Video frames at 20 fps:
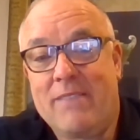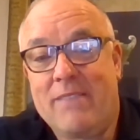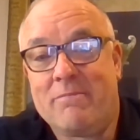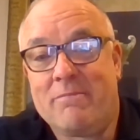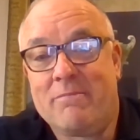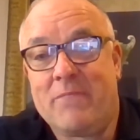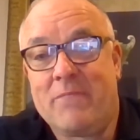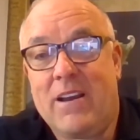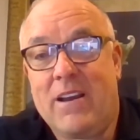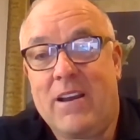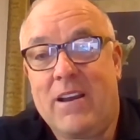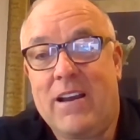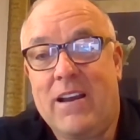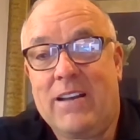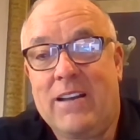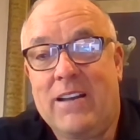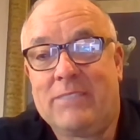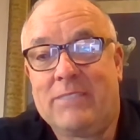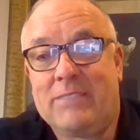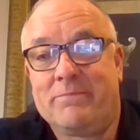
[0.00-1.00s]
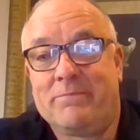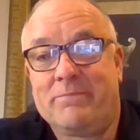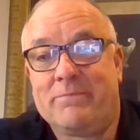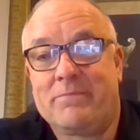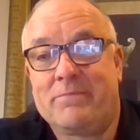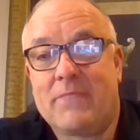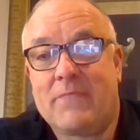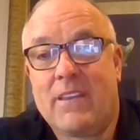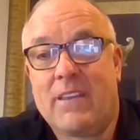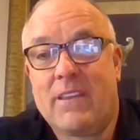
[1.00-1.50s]
And
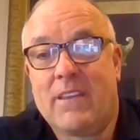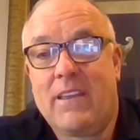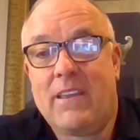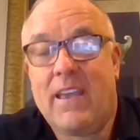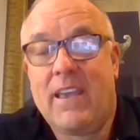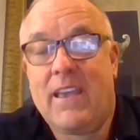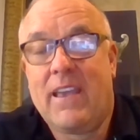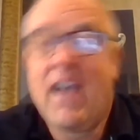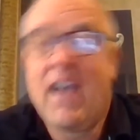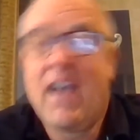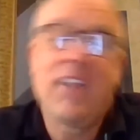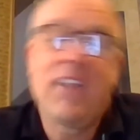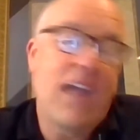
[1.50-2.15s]
yeah,